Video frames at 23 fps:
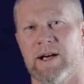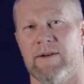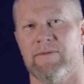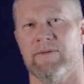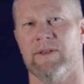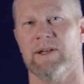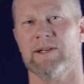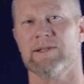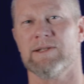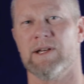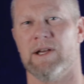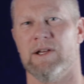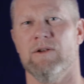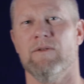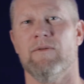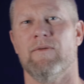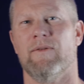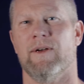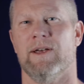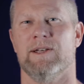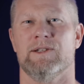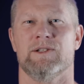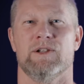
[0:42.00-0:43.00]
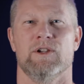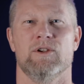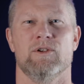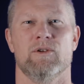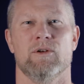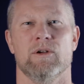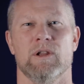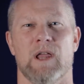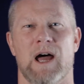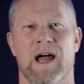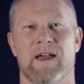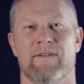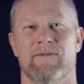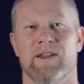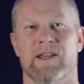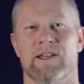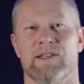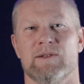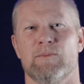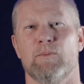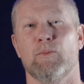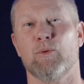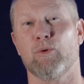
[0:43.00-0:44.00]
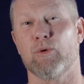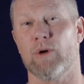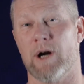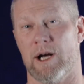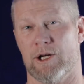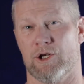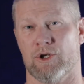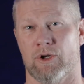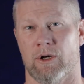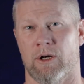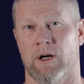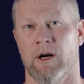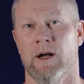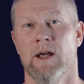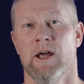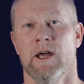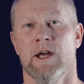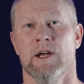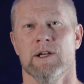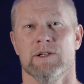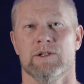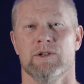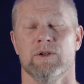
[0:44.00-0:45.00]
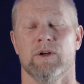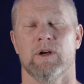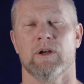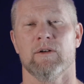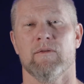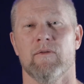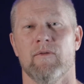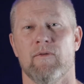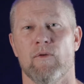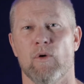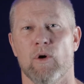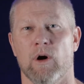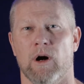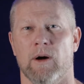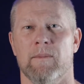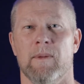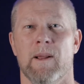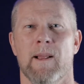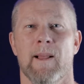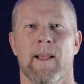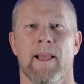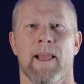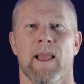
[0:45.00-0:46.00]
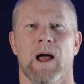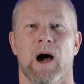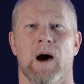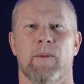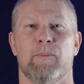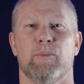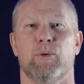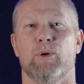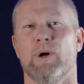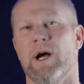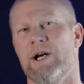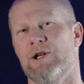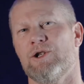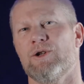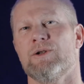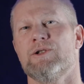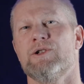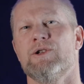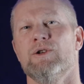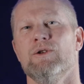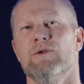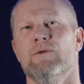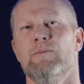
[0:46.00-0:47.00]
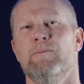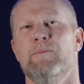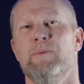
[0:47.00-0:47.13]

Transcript: tough things that you faced in your life is pressure to conform, a pressure to